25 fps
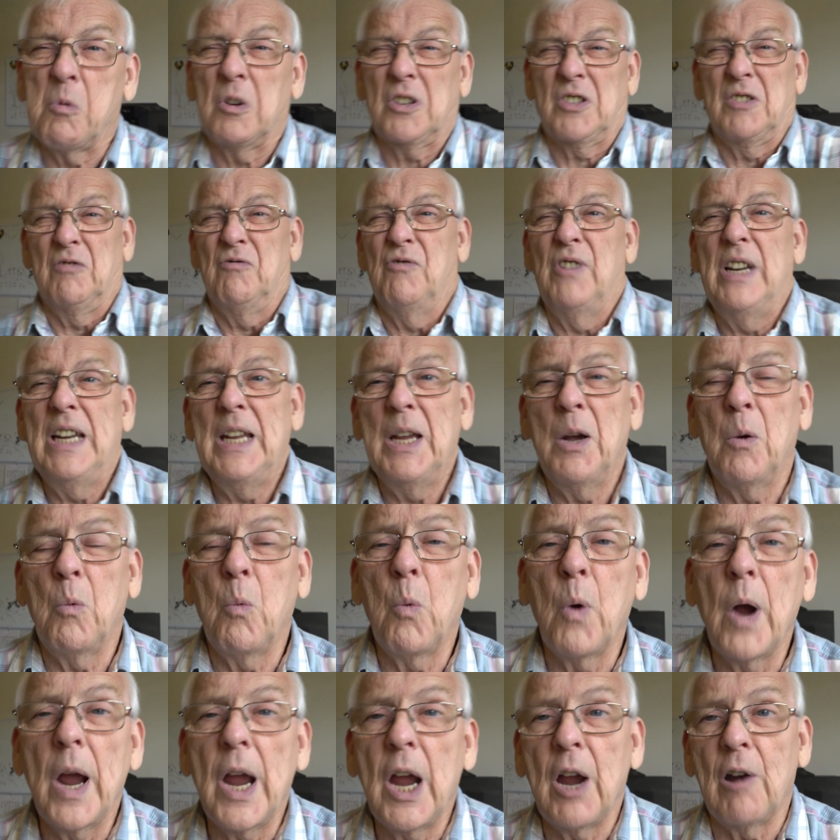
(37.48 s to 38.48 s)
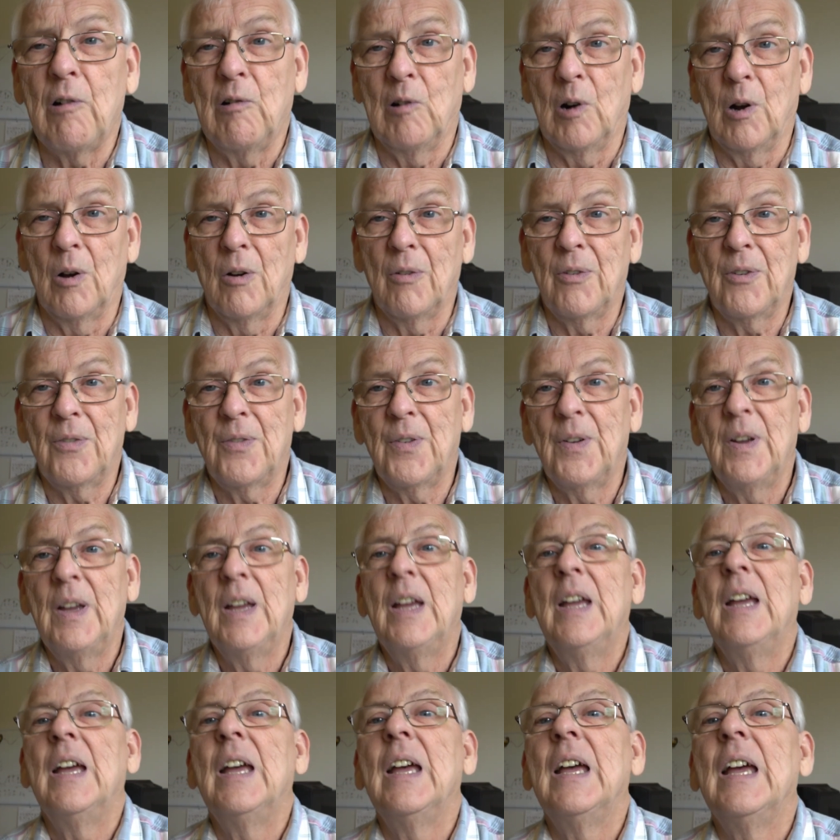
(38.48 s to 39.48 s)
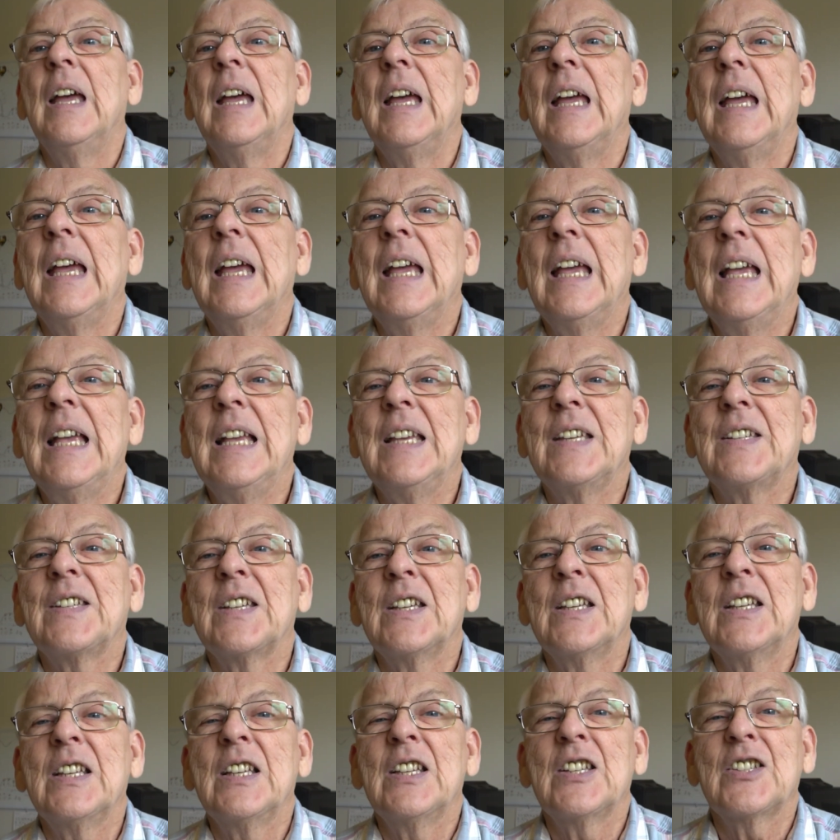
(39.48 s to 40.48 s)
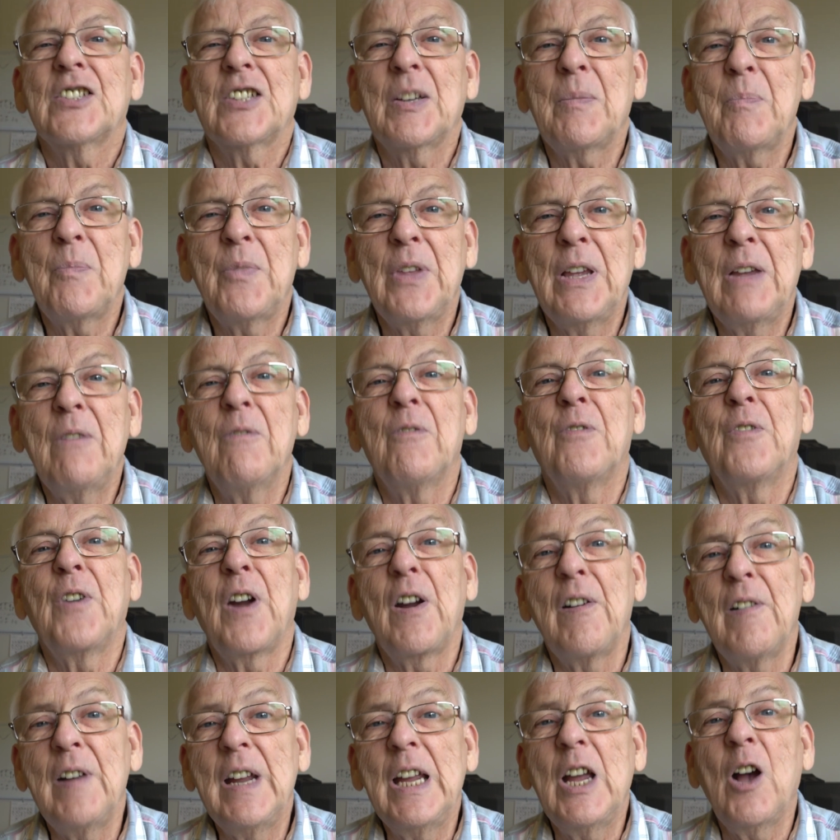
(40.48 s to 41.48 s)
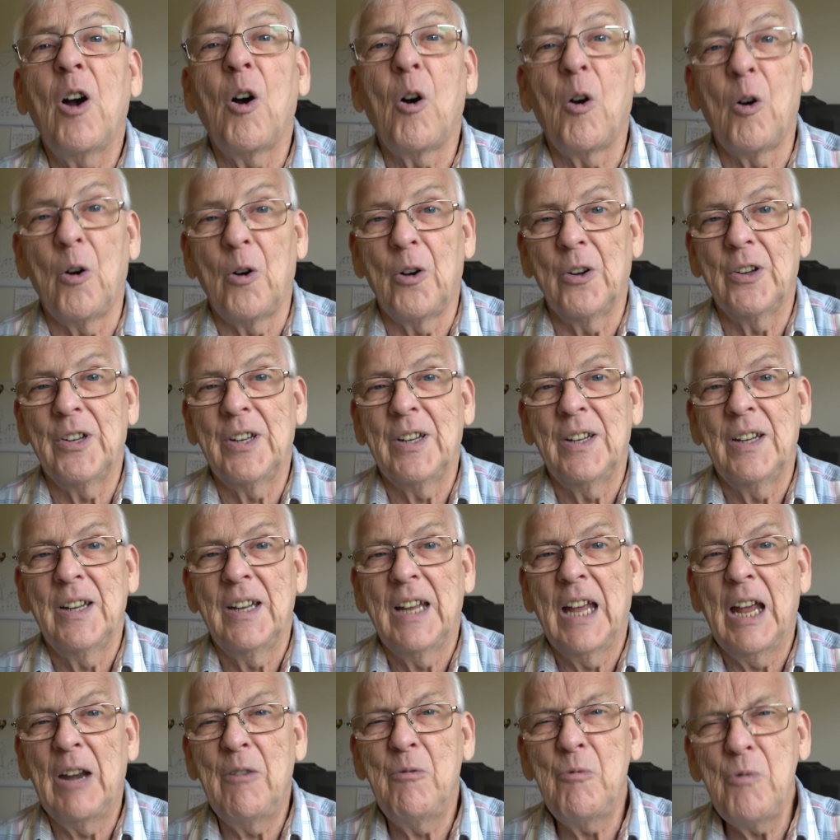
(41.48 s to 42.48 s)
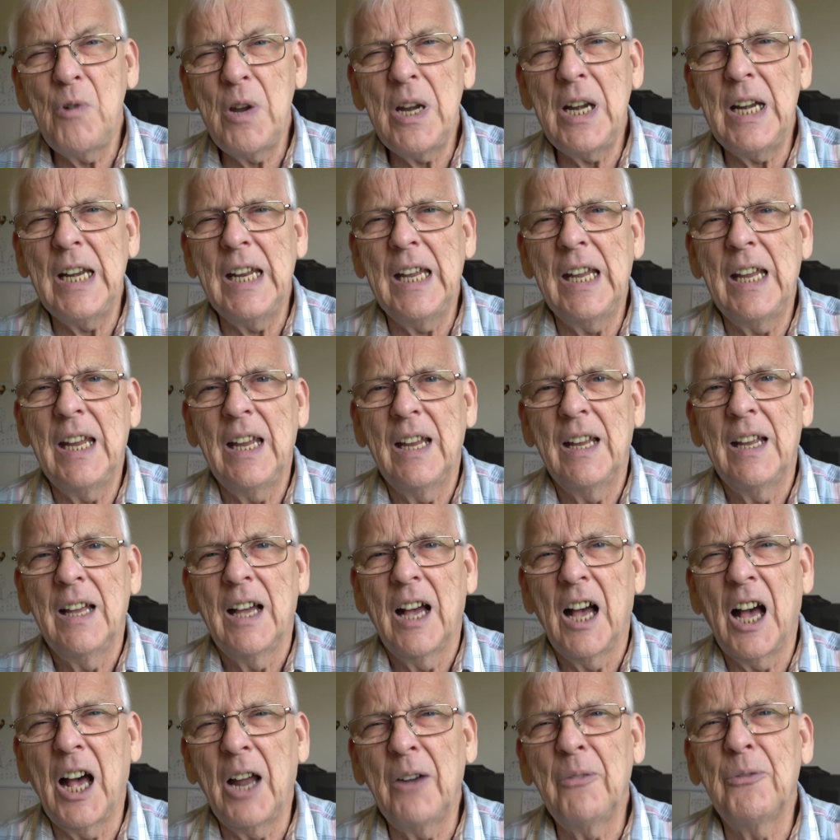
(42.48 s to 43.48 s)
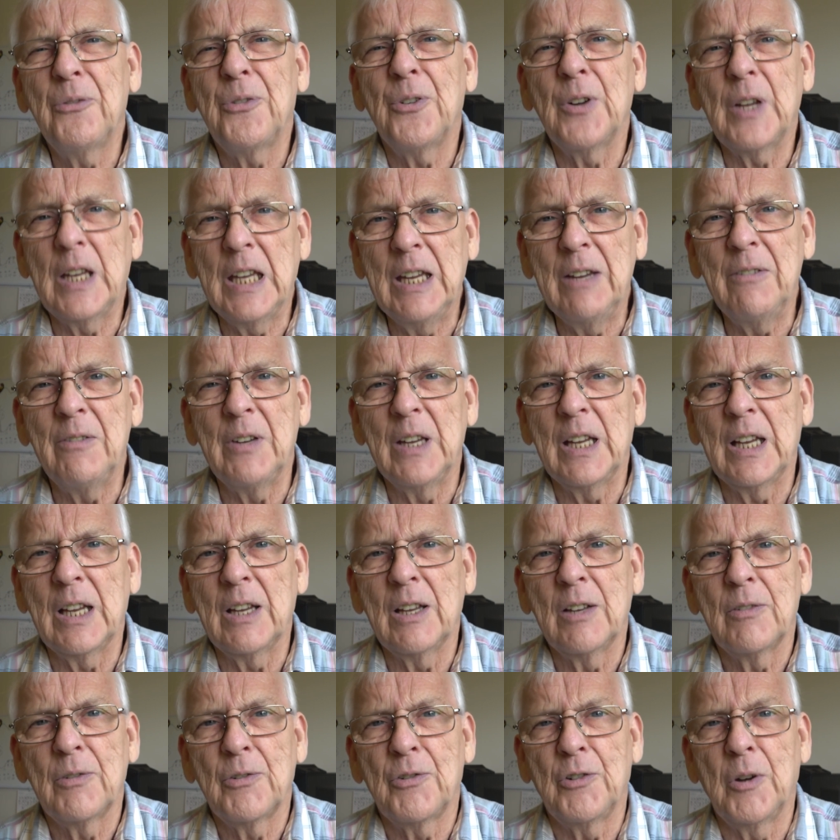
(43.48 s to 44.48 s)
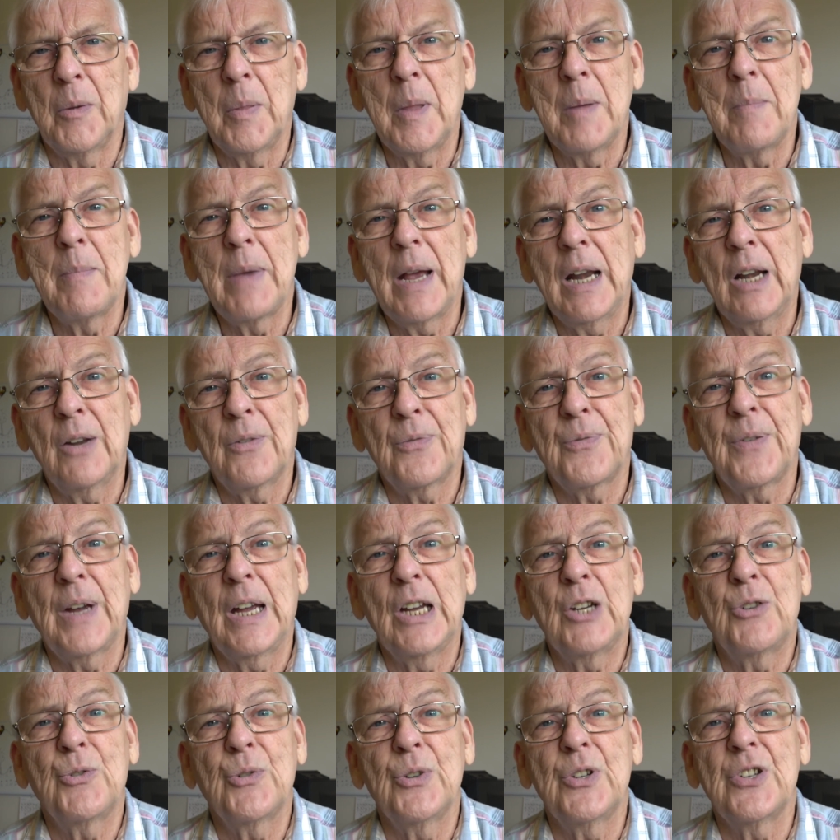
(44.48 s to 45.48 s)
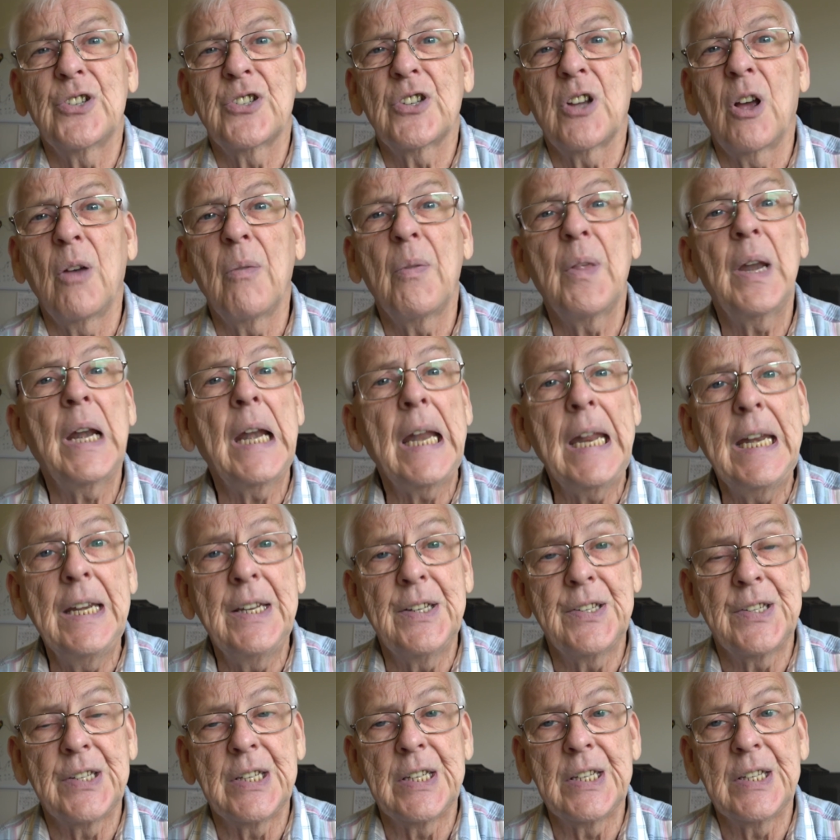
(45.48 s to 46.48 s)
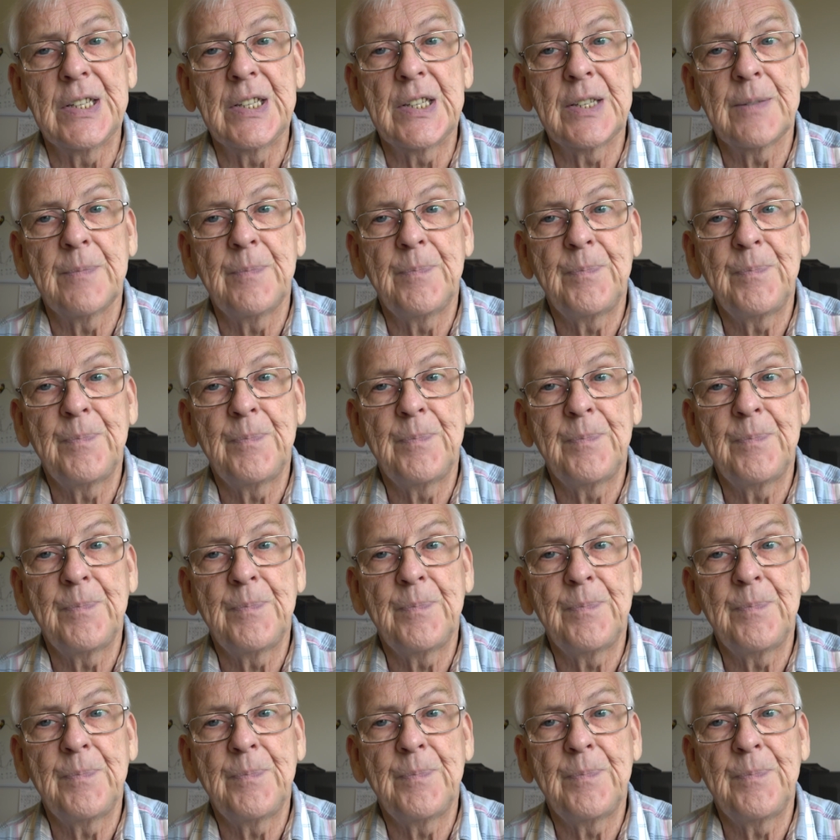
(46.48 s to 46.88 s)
really aware of is something very odd and really unforgiving from the manufacturers of the lenses.